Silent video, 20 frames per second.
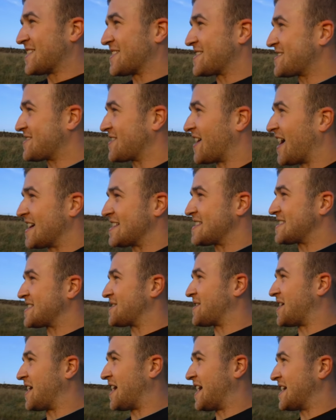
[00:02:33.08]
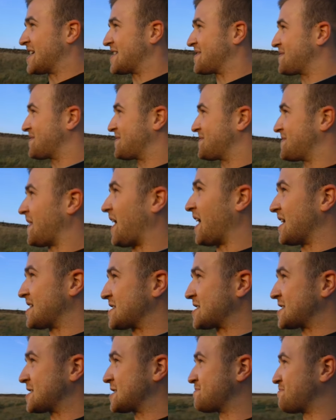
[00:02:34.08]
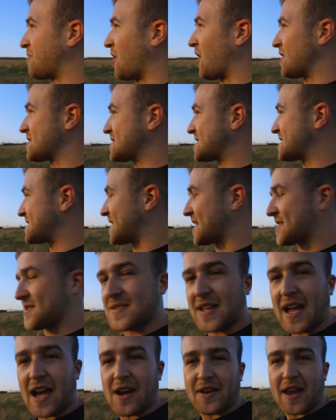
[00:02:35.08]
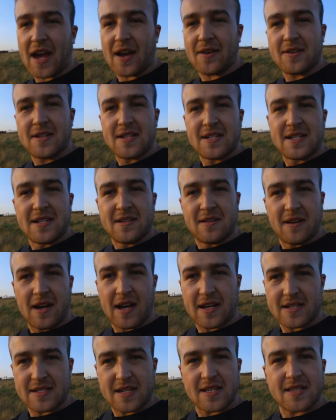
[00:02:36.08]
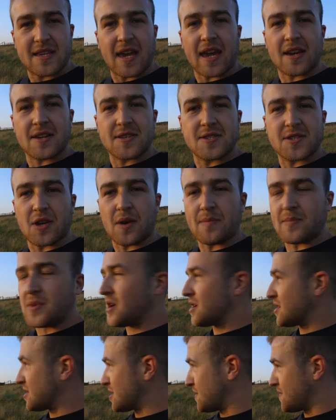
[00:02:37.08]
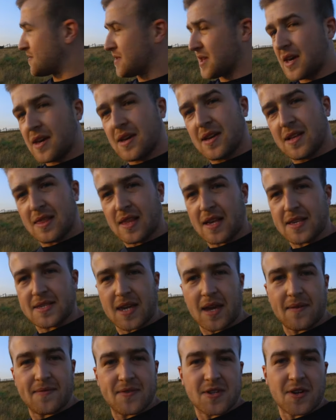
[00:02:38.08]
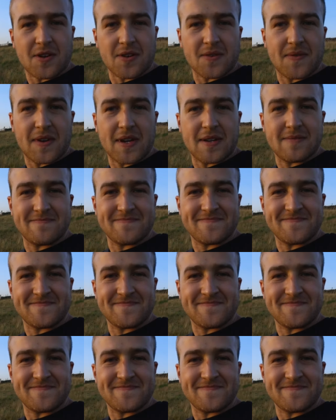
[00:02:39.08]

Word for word: just trying to uh, find a spot to settle down now and take some lovely landscape photography